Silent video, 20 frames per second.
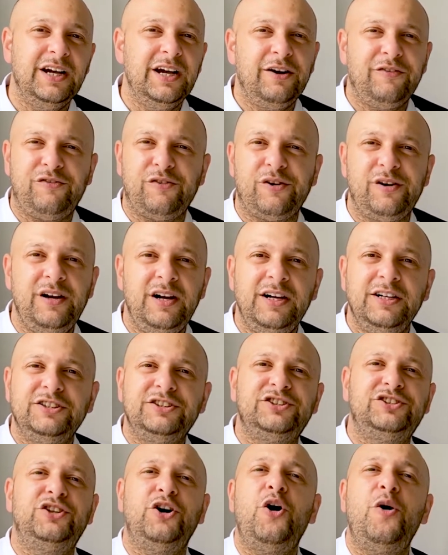for
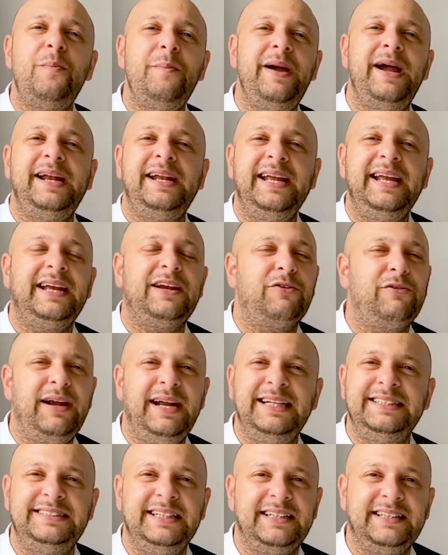so many
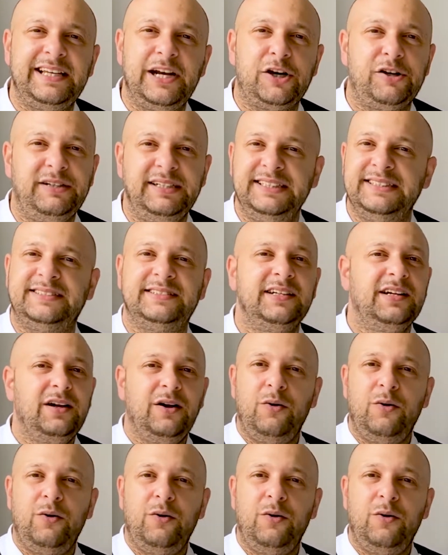crazy theories.